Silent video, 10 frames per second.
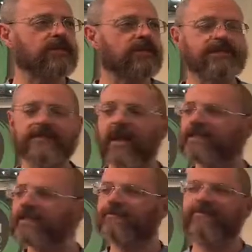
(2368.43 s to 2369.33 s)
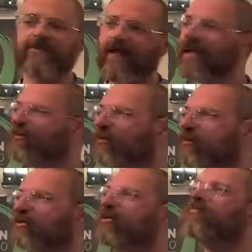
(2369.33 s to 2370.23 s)
He's not some flighty
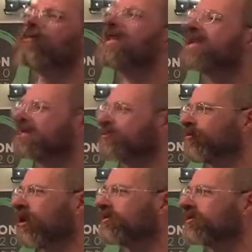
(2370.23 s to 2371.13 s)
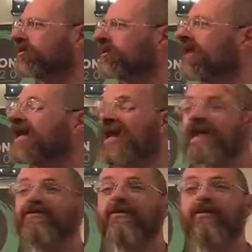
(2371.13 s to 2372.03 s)
person who forgets his promises,
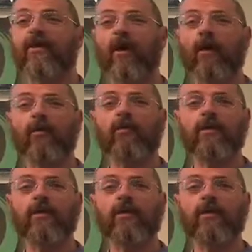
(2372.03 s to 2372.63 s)
even though